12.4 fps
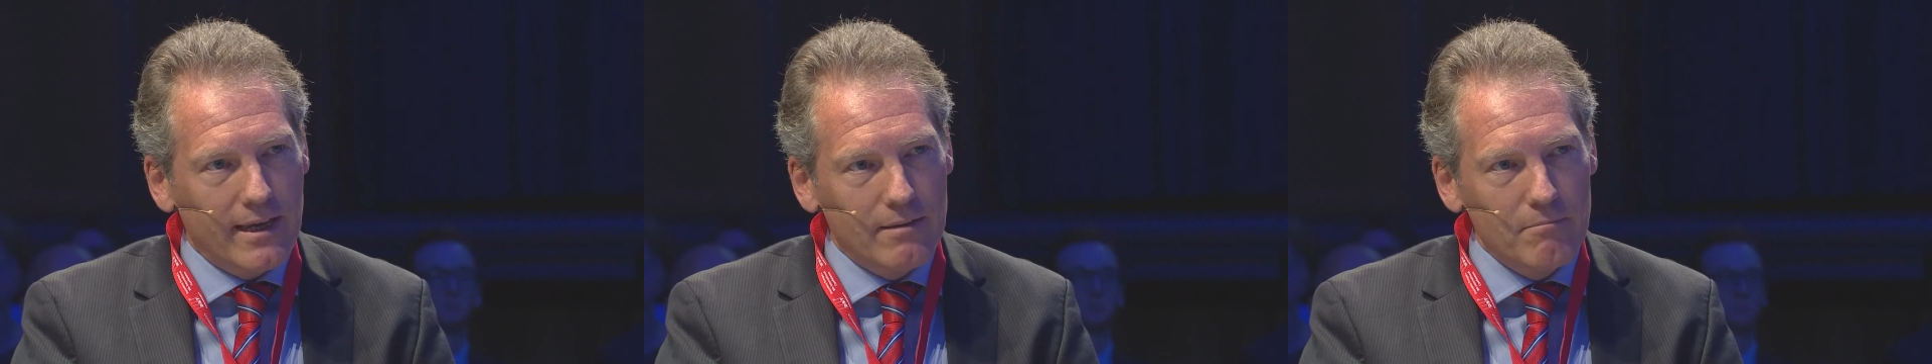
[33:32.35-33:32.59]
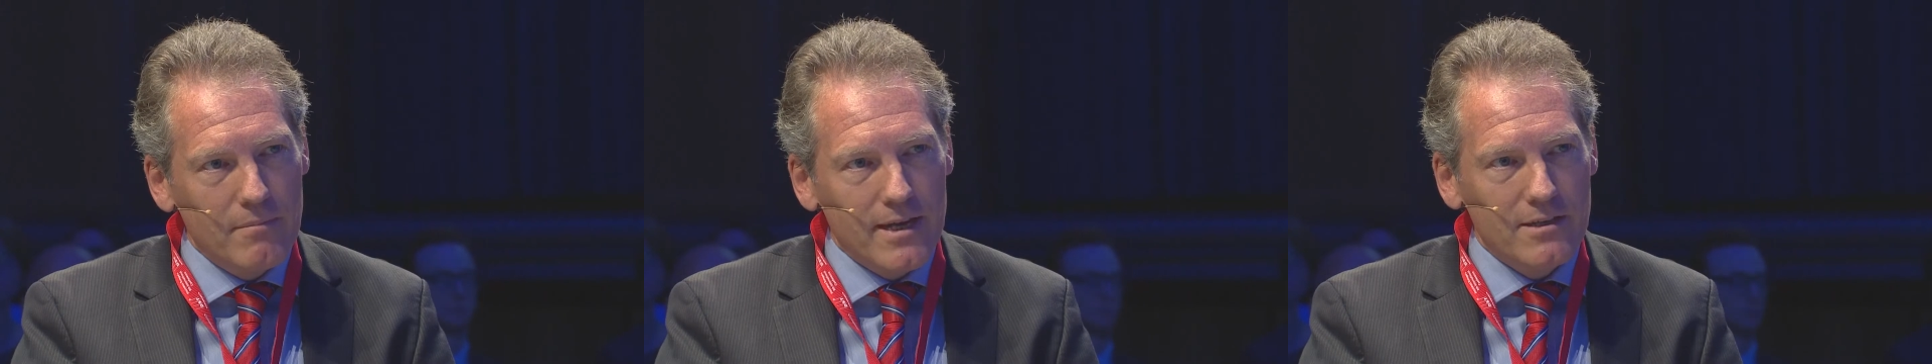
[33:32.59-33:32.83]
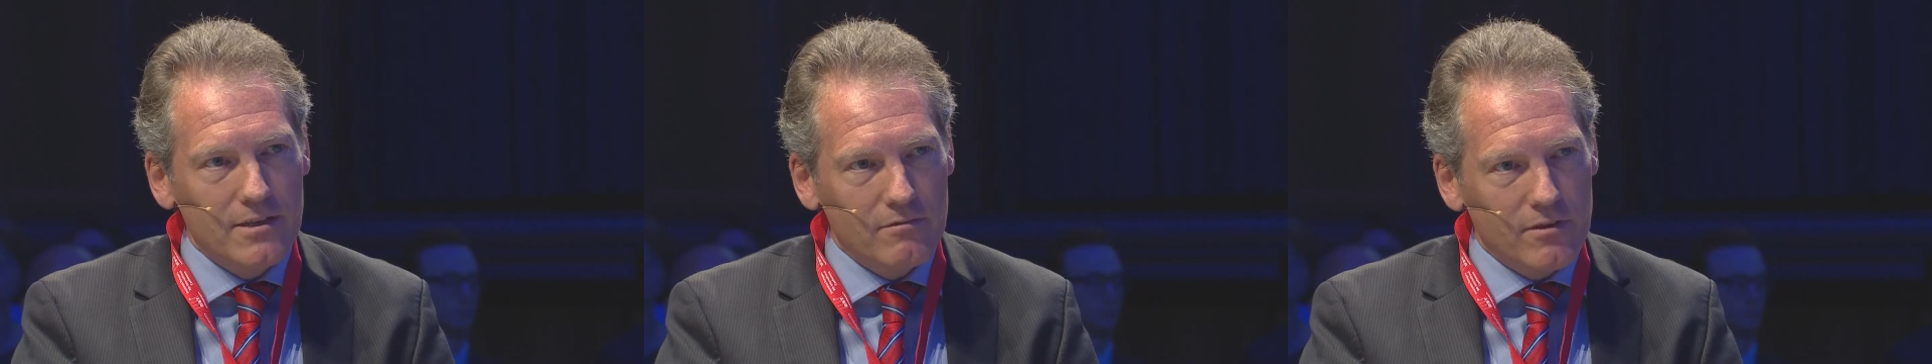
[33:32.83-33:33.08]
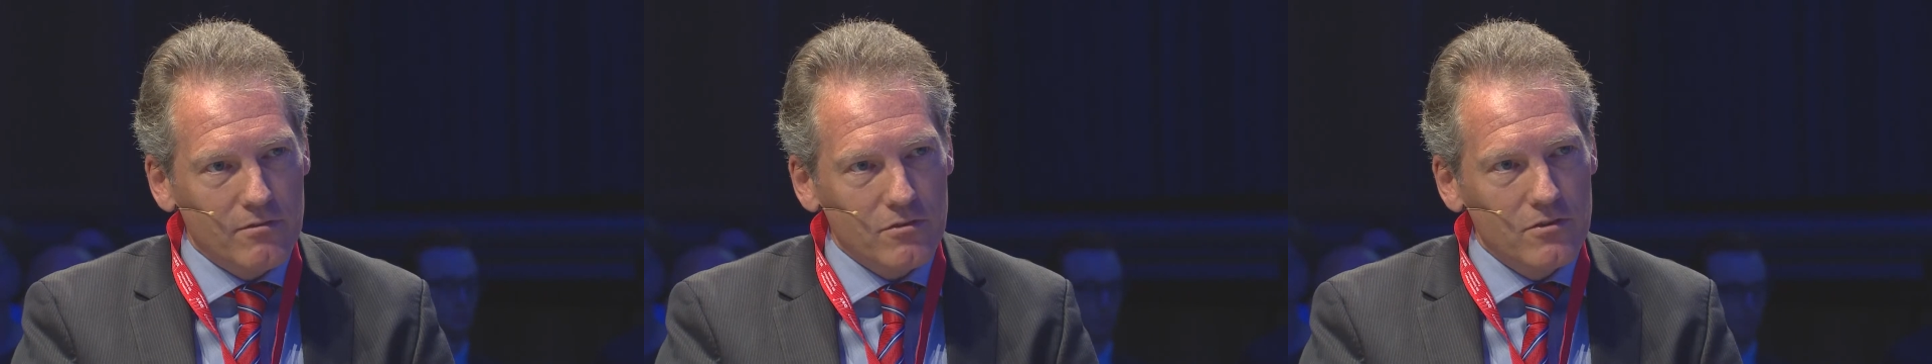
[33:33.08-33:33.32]
a massive
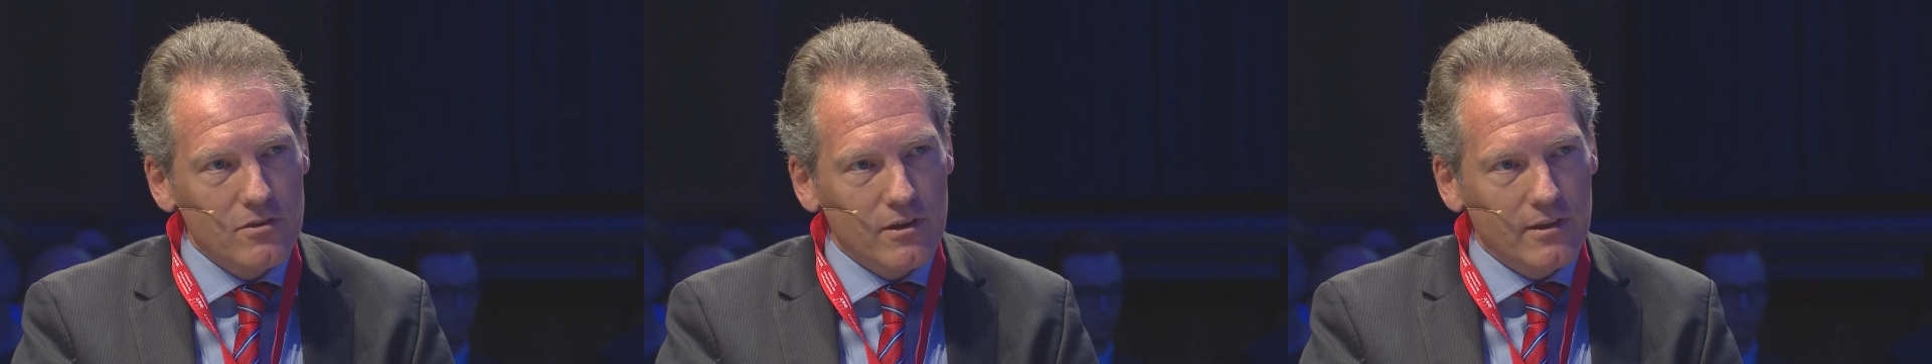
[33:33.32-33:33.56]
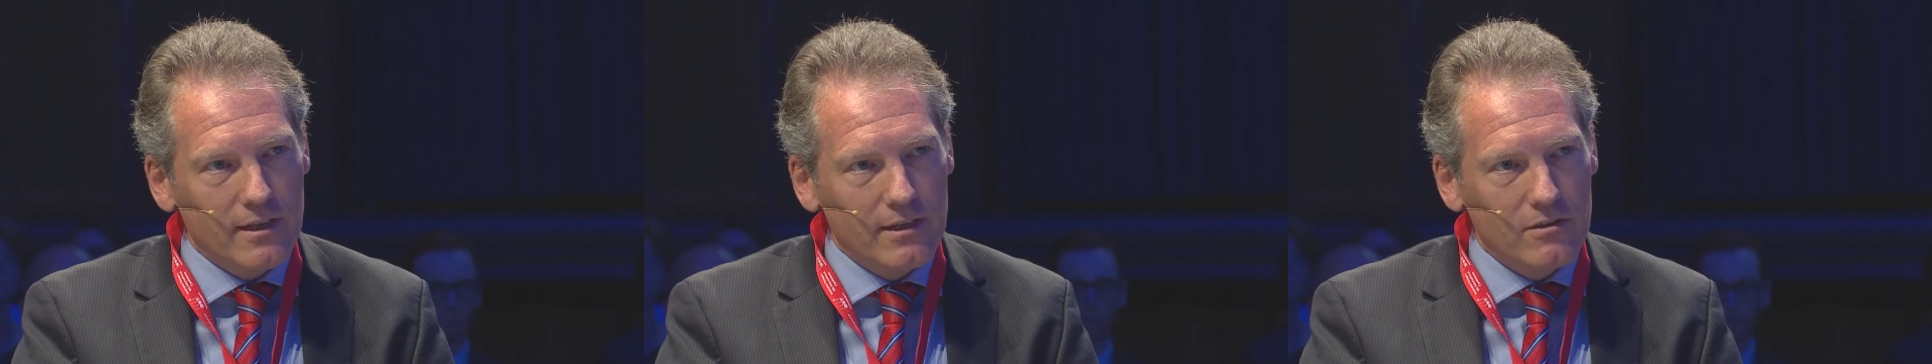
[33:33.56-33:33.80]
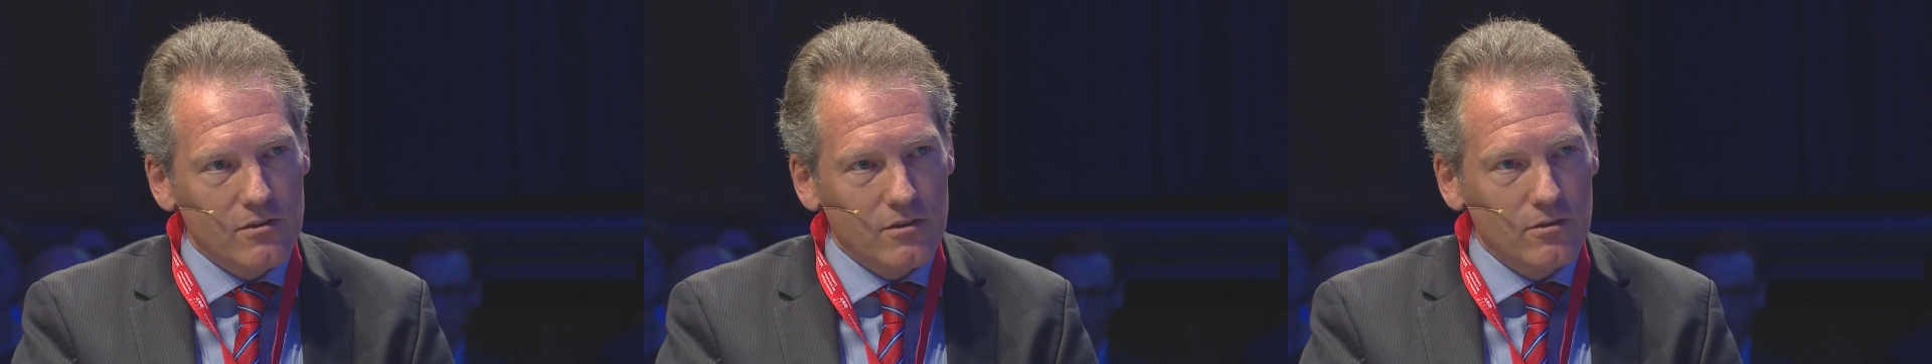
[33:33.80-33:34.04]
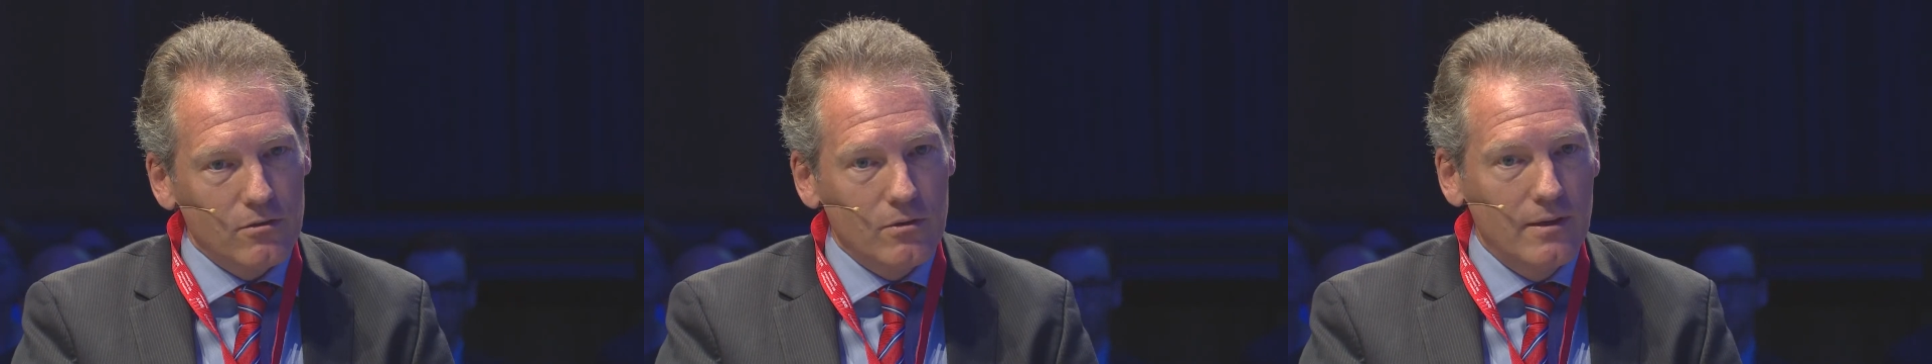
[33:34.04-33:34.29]
difference, I think,
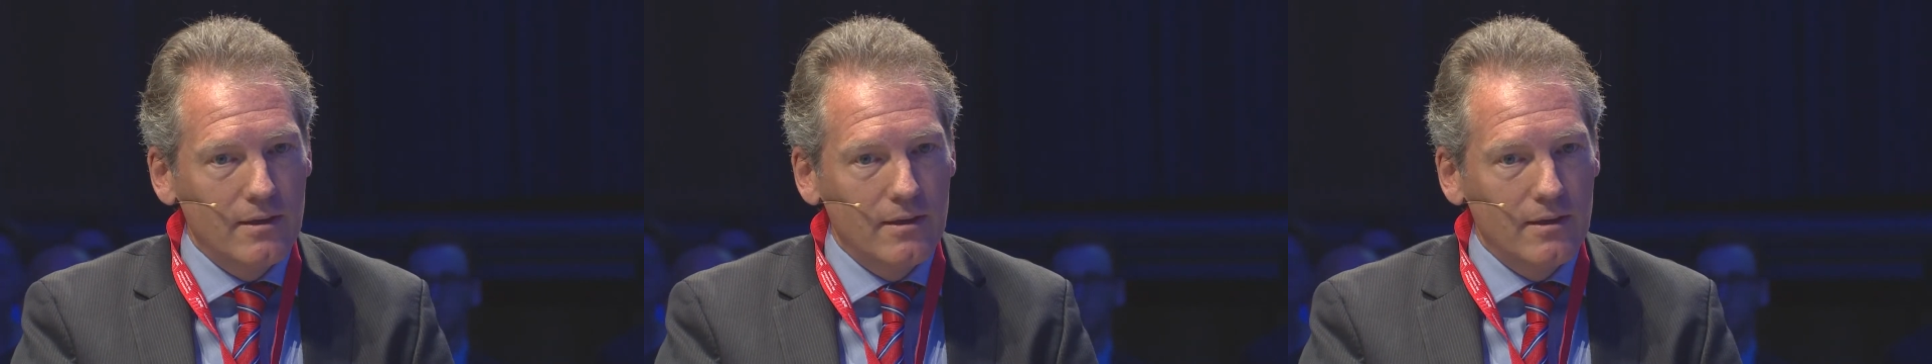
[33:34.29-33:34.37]
to